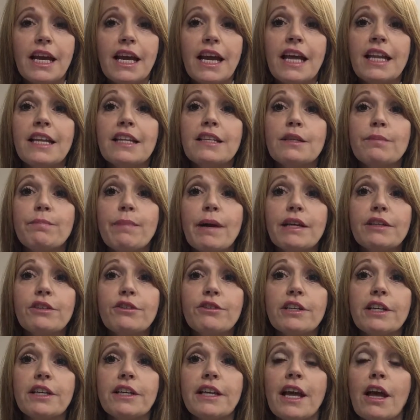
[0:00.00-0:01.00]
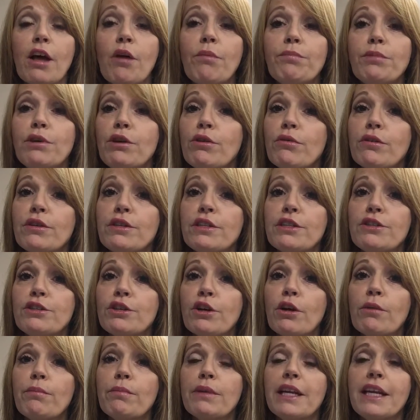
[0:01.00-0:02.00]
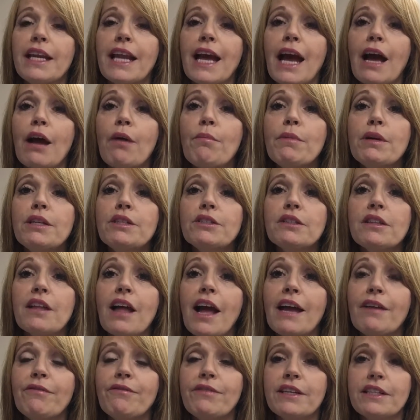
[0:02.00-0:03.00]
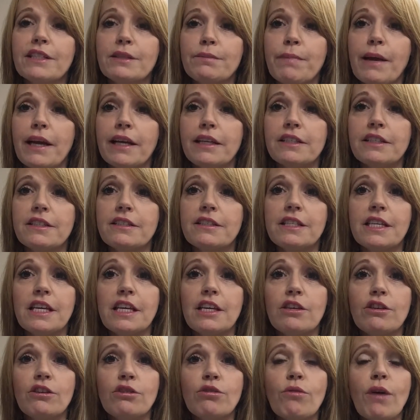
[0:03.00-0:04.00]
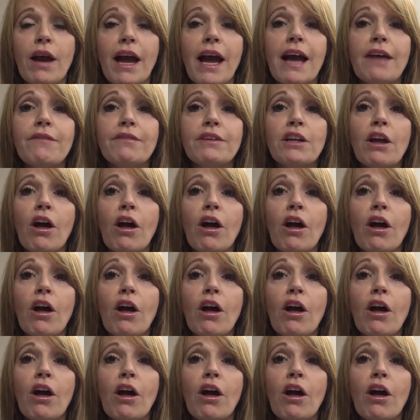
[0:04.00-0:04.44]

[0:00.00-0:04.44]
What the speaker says: An inspector can help you in determining how much life expectancy you have